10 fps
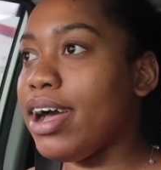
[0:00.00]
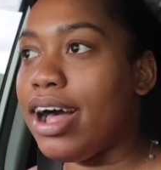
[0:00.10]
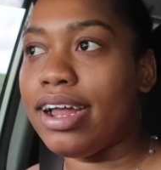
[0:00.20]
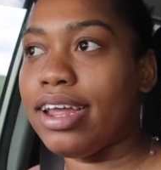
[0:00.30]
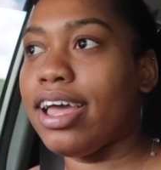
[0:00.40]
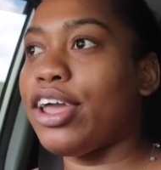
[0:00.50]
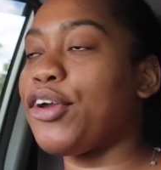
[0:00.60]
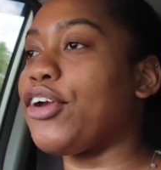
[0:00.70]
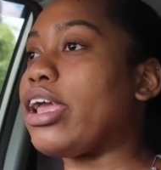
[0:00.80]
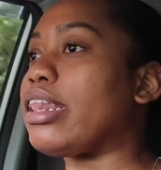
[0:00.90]
Bicana. I
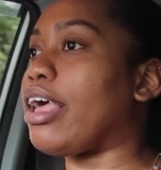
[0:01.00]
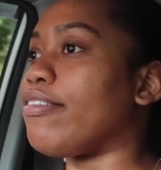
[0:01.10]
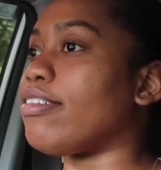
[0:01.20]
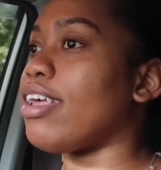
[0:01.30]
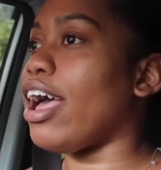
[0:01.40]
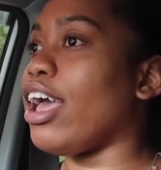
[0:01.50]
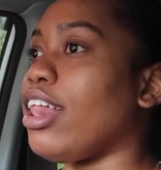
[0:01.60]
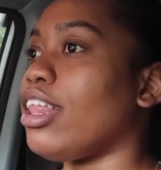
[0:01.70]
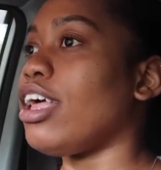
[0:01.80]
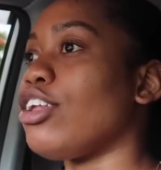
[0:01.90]
create
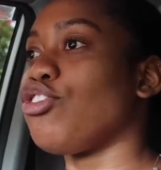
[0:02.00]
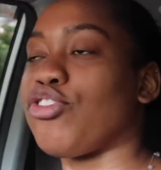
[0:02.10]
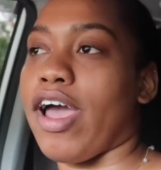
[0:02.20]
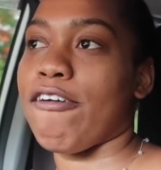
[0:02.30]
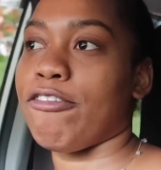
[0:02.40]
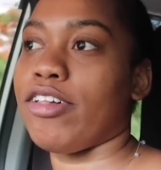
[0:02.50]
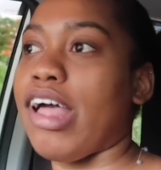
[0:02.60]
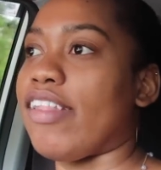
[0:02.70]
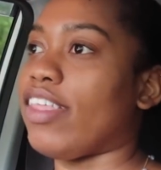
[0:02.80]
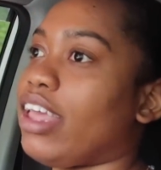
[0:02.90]
lifestyle, travel,
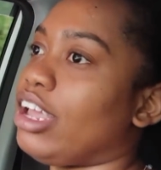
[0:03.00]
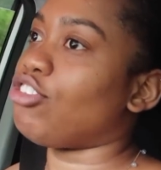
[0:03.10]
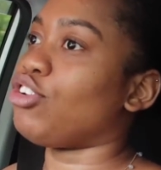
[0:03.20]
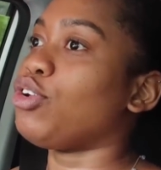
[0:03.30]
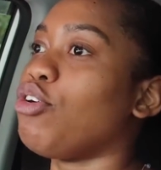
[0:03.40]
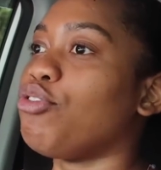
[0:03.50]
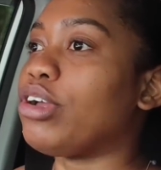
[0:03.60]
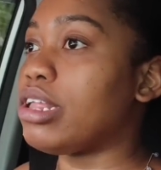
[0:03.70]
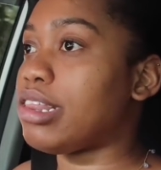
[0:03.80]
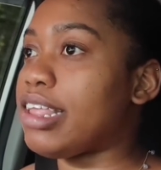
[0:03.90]
and the occasional
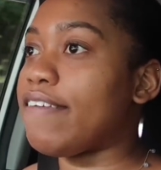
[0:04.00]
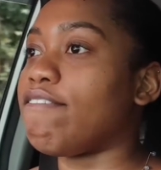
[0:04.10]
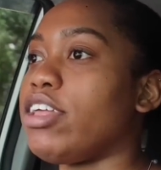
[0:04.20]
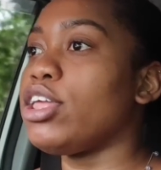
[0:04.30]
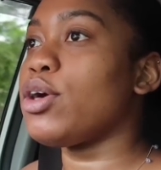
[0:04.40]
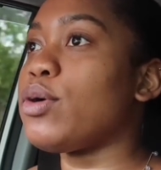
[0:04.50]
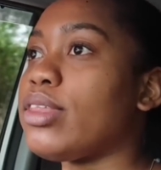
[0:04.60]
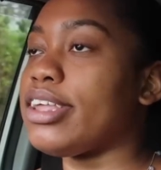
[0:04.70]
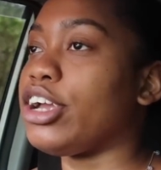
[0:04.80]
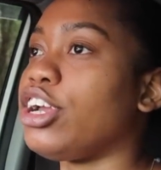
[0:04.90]
real estate
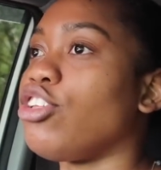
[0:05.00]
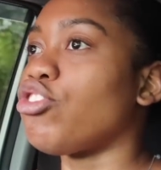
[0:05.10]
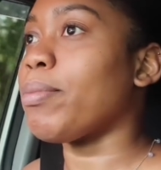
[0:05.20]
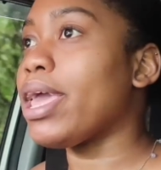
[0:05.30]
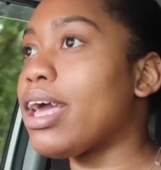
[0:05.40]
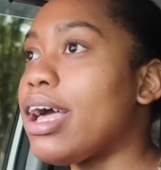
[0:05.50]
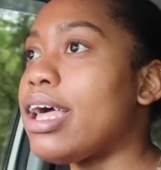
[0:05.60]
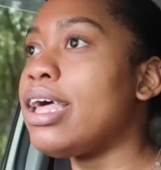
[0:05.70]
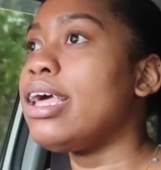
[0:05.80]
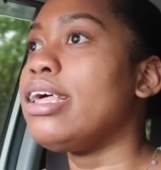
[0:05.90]
videos here in
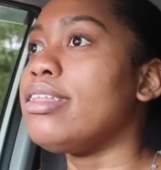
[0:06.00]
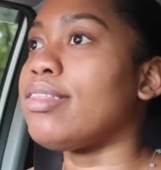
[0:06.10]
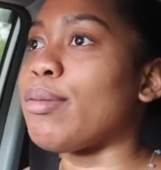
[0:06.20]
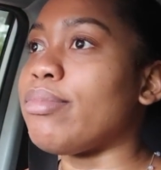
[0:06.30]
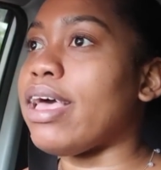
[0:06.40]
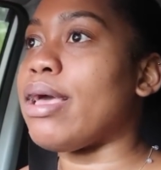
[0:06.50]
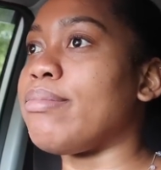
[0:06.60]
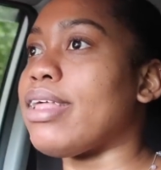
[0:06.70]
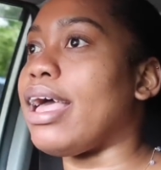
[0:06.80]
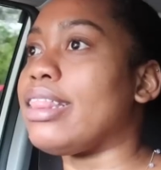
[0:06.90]
Jamaica.
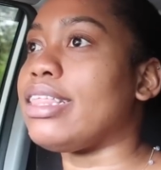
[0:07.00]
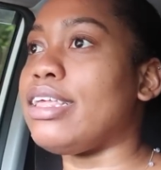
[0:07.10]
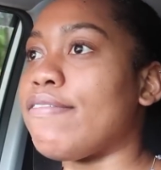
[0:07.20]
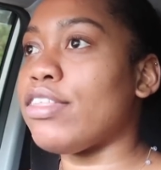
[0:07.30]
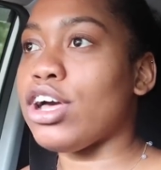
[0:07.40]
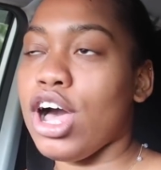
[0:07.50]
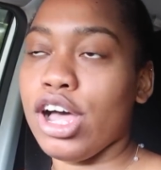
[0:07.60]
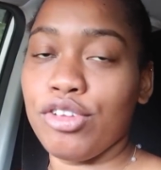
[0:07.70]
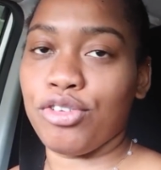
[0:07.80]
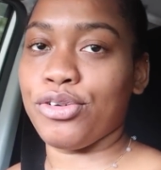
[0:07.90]
Sometimes I leave the
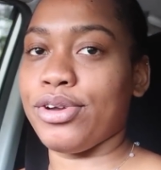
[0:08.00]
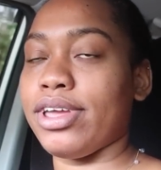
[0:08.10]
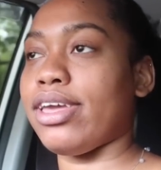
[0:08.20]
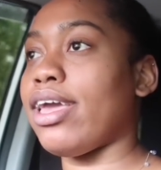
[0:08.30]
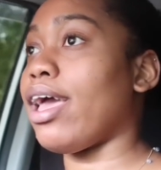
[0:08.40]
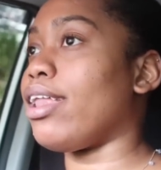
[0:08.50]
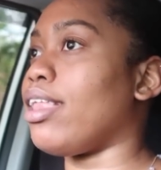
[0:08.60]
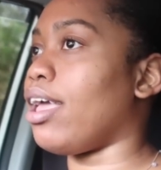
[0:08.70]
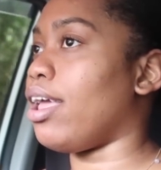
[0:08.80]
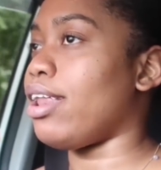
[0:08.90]
country and
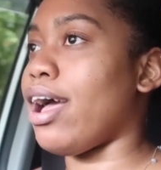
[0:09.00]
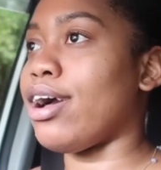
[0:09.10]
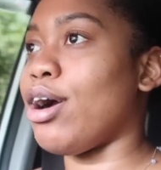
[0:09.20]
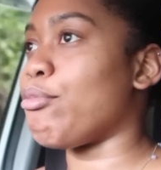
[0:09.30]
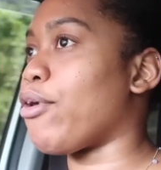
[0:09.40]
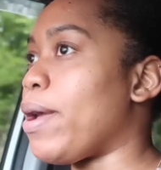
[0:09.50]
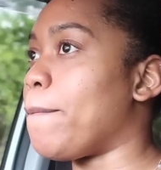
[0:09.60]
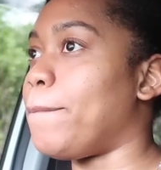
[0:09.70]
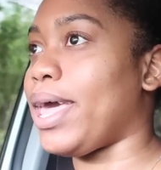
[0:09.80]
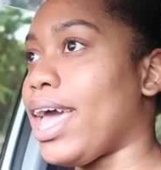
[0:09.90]
then I come right
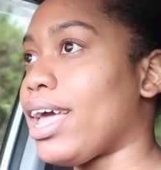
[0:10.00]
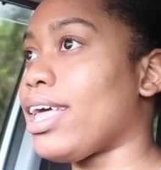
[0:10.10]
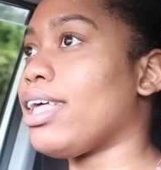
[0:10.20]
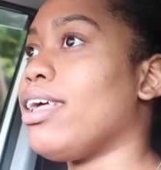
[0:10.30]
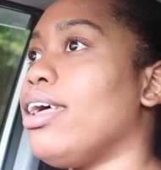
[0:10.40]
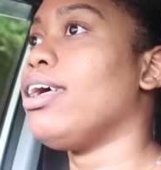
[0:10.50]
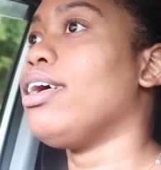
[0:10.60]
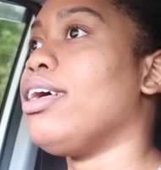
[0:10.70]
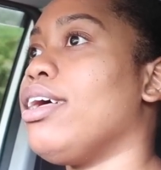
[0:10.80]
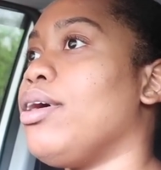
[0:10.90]
back.
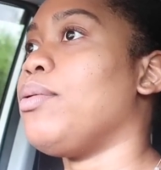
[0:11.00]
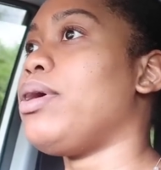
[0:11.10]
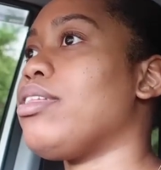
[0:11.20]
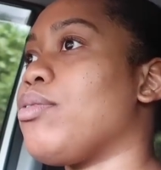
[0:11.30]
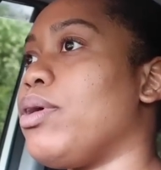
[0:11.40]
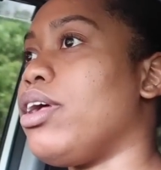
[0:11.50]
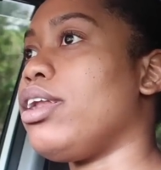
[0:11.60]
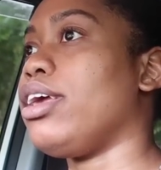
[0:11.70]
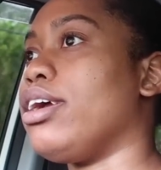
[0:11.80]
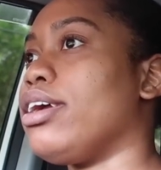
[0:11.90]
What is going
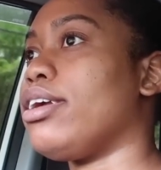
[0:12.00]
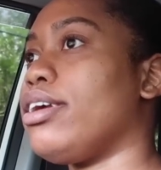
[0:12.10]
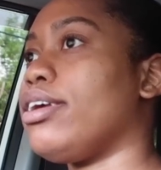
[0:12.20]
on here?